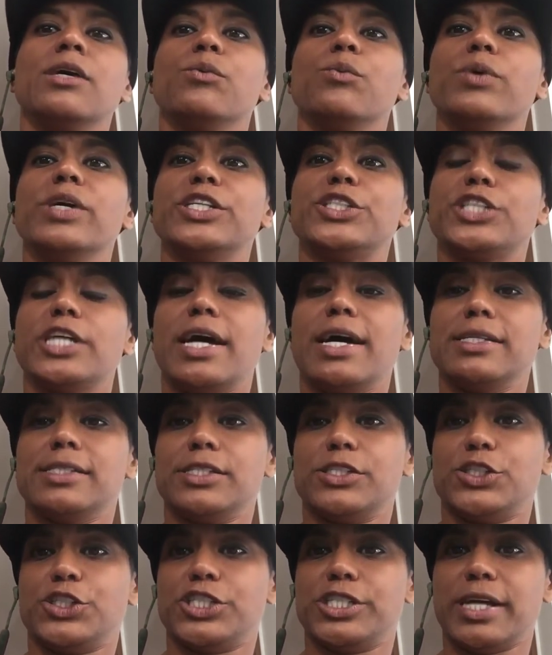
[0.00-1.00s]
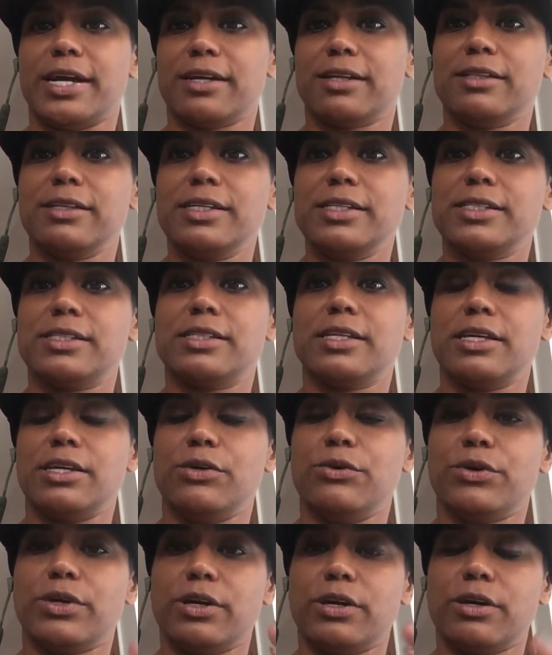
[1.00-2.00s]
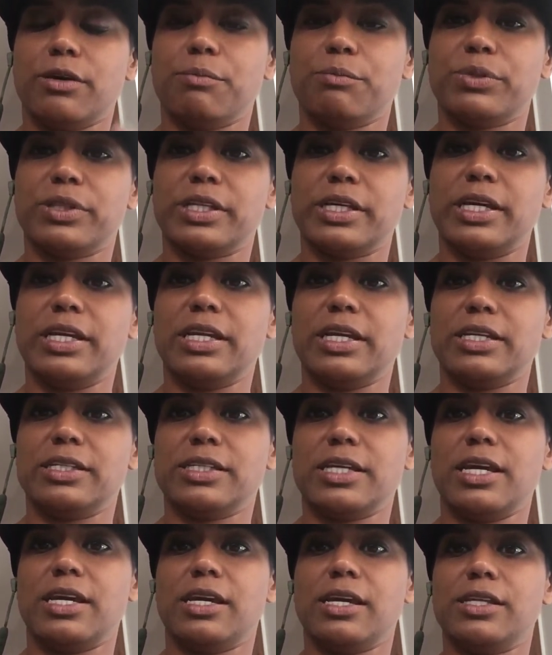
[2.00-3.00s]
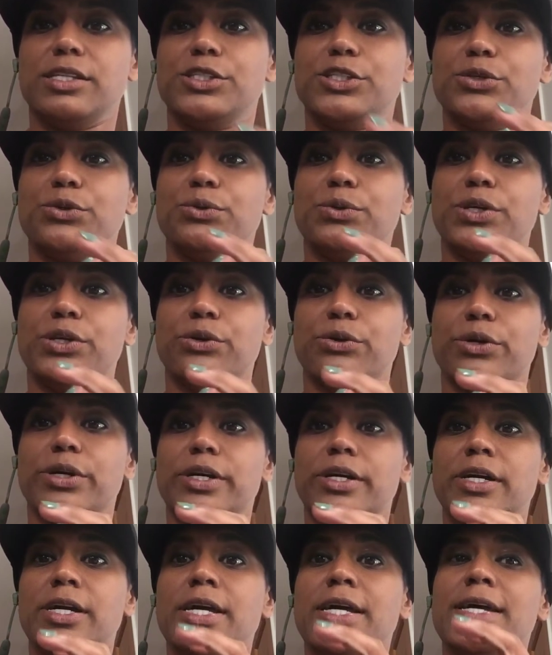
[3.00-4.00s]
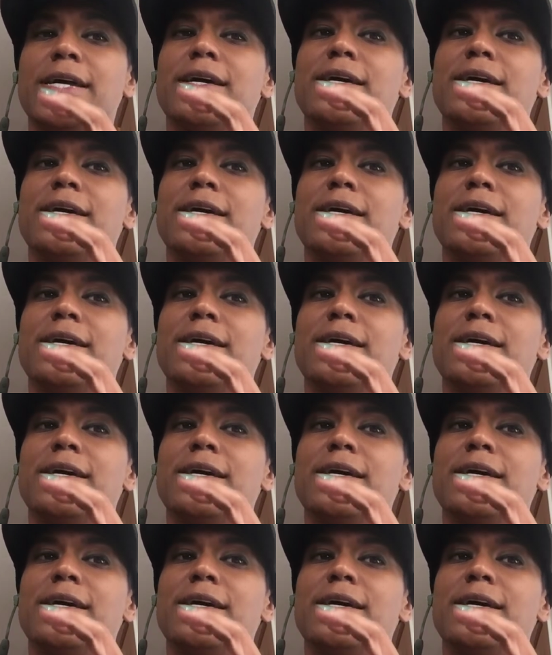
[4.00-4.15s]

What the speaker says: which has a checklist that you can complete and take into your